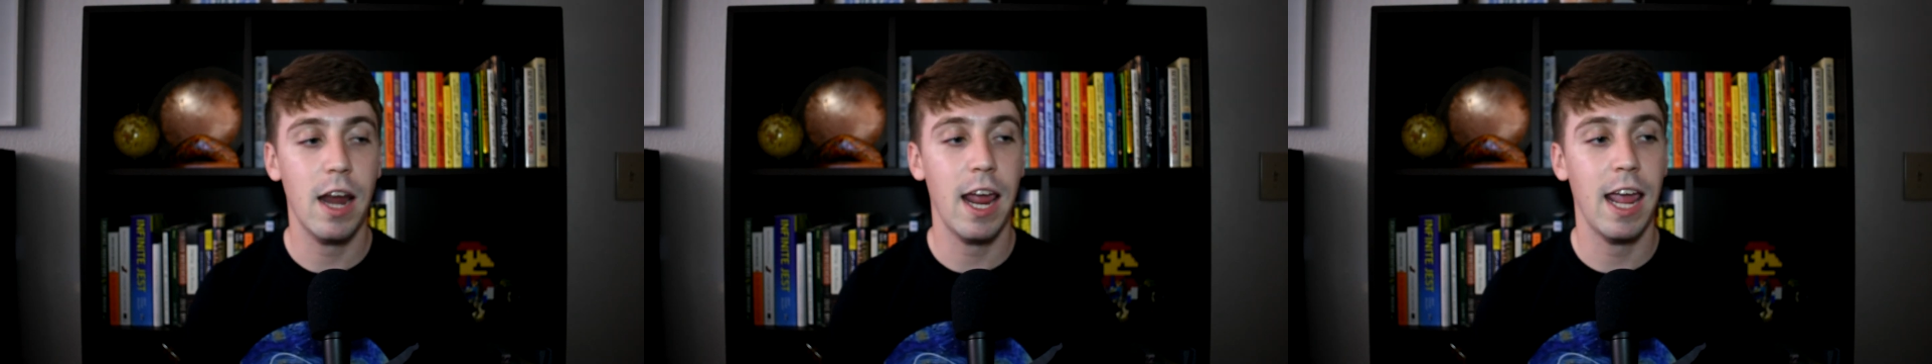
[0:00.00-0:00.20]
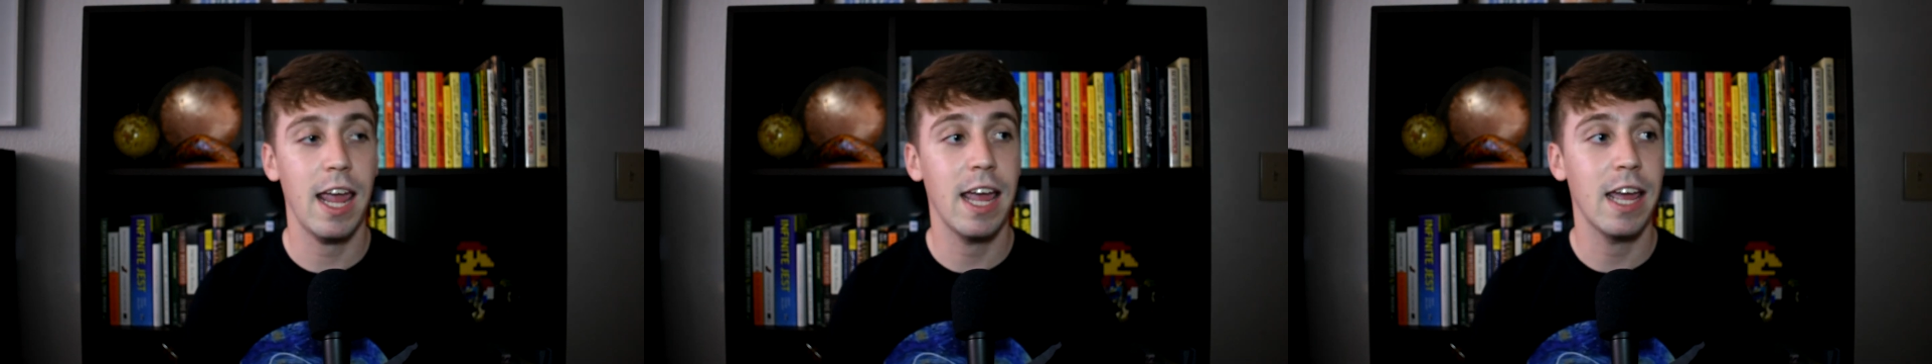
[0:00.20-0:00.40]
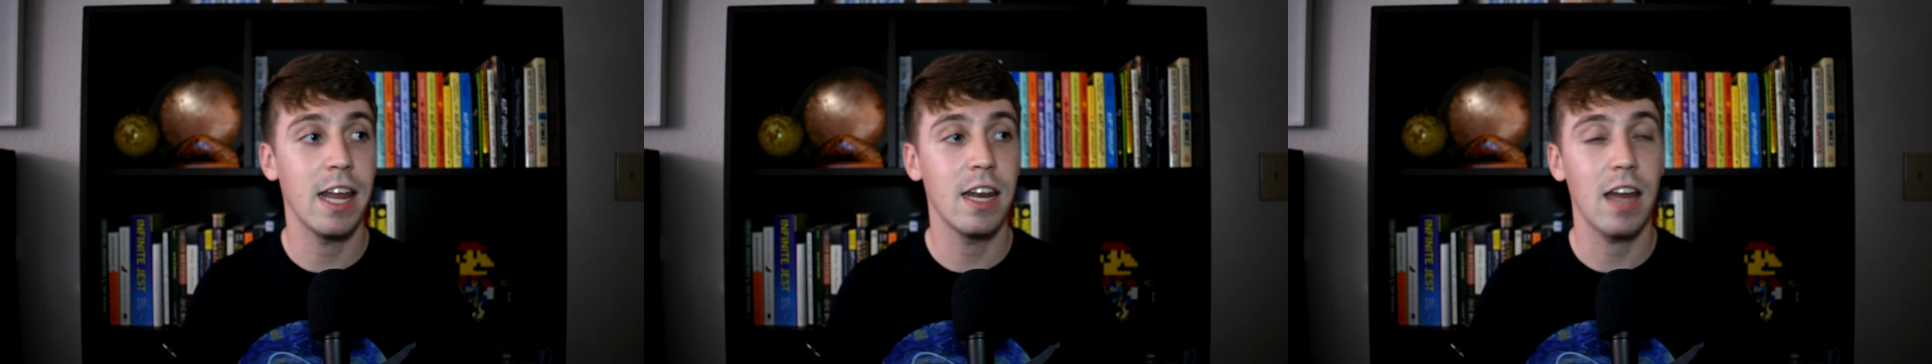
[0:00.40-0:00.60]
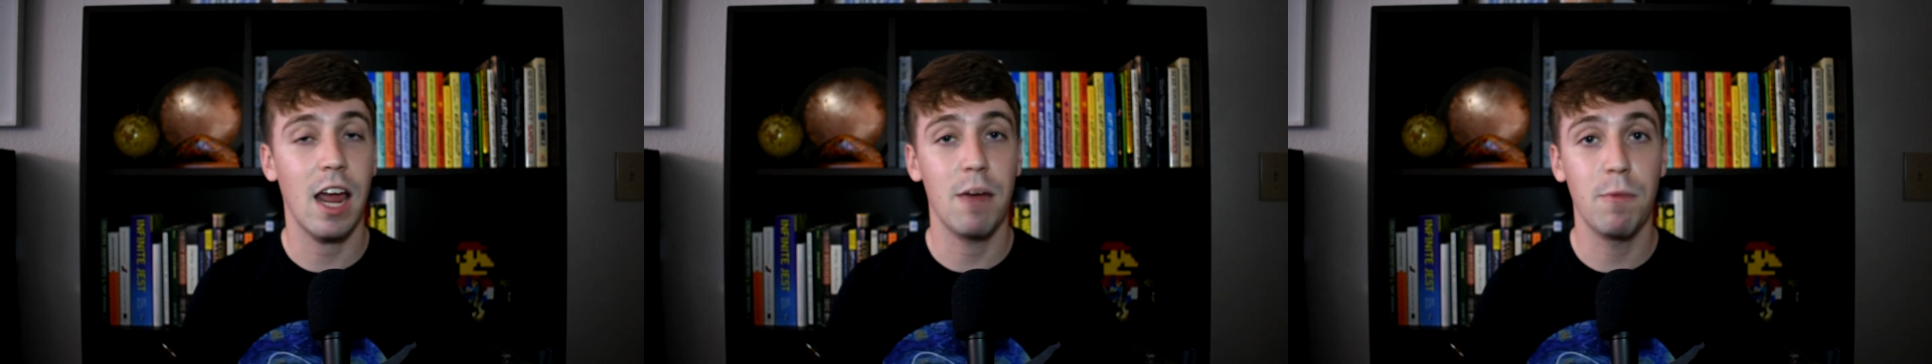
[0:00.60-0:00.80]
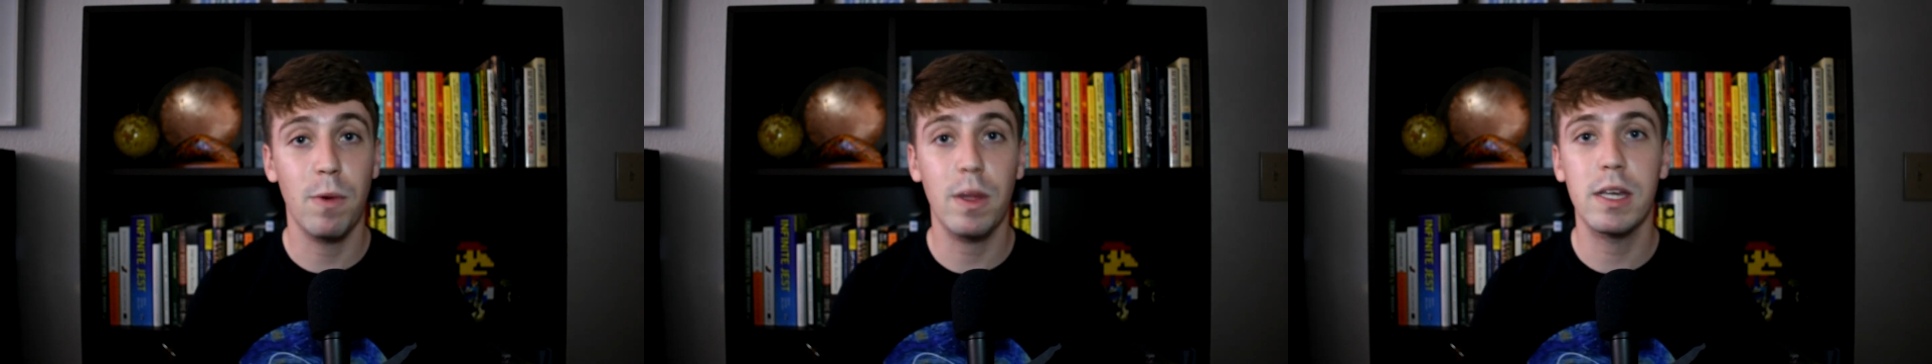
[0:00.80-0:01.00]
and I
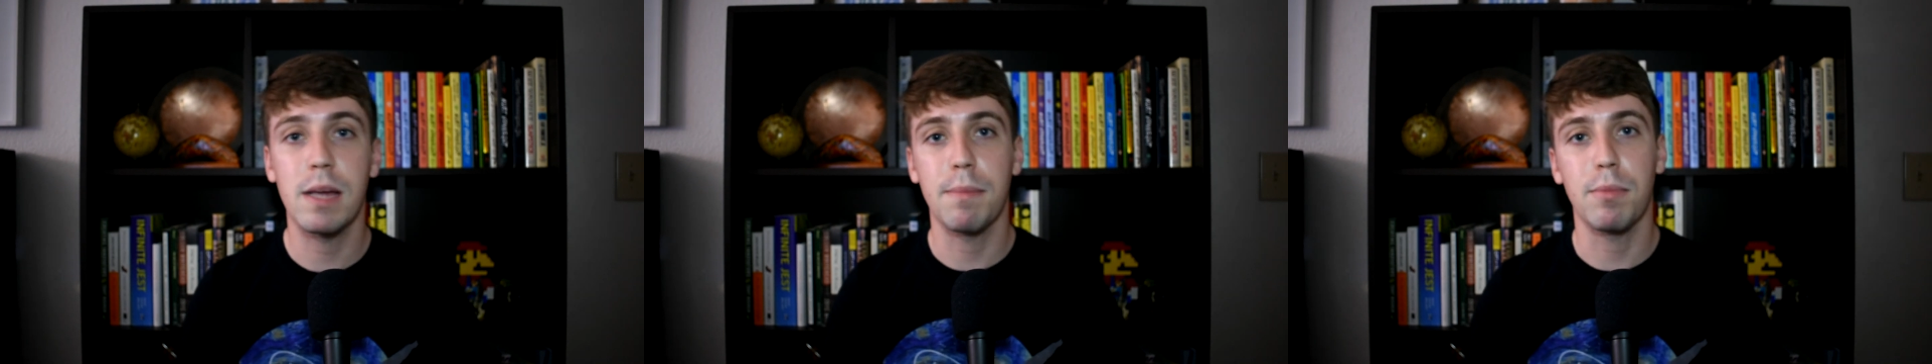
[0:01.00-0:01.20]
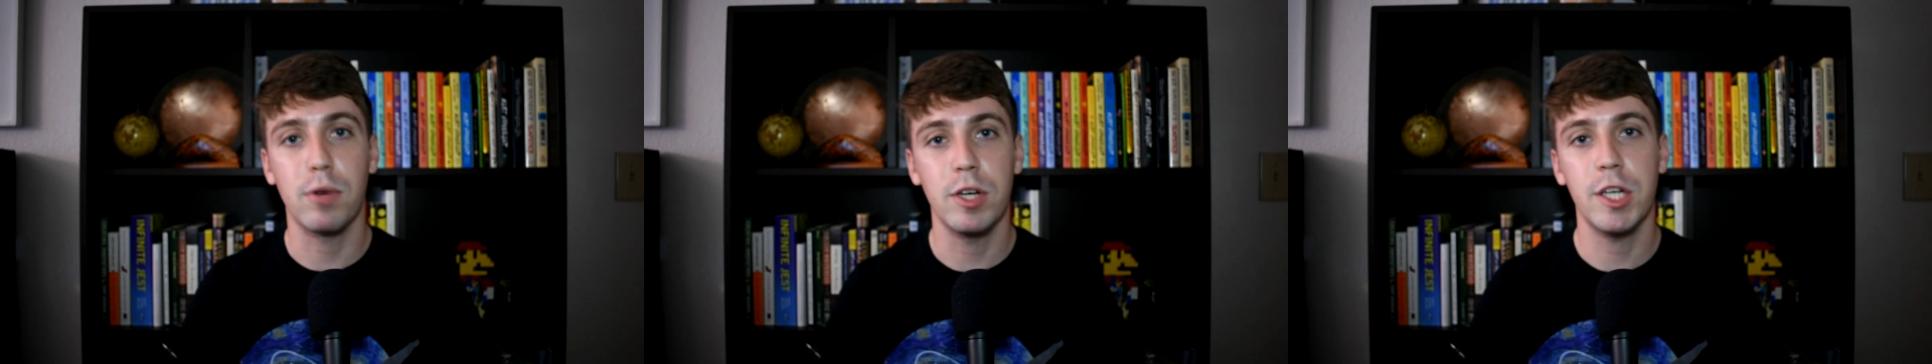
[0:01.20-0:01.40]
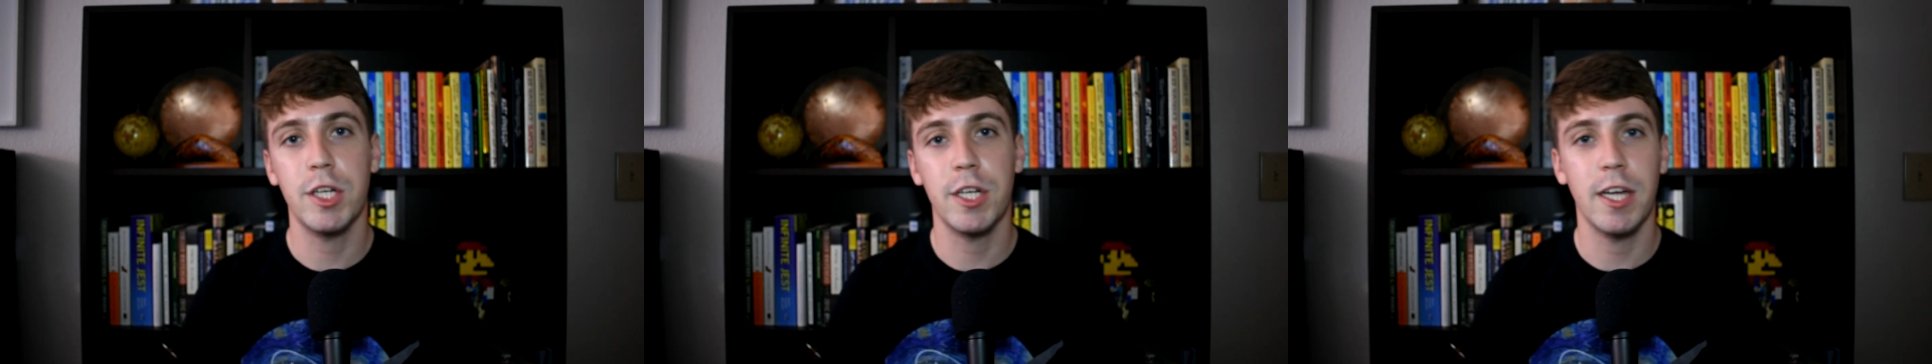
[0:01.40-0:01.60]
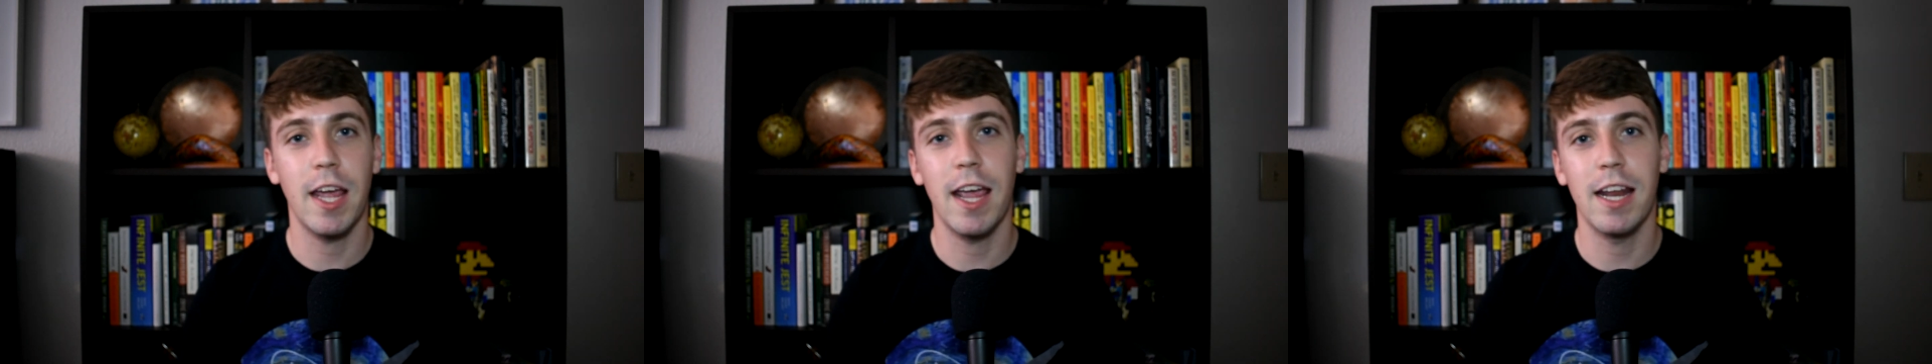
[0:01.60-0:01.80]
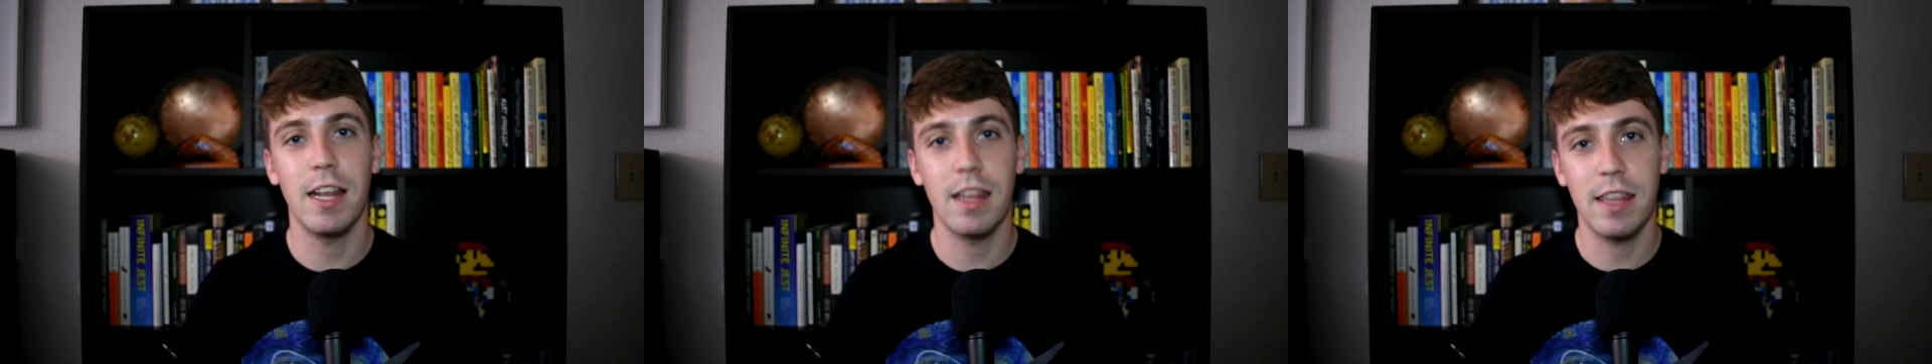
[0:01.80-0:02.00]
really appreciate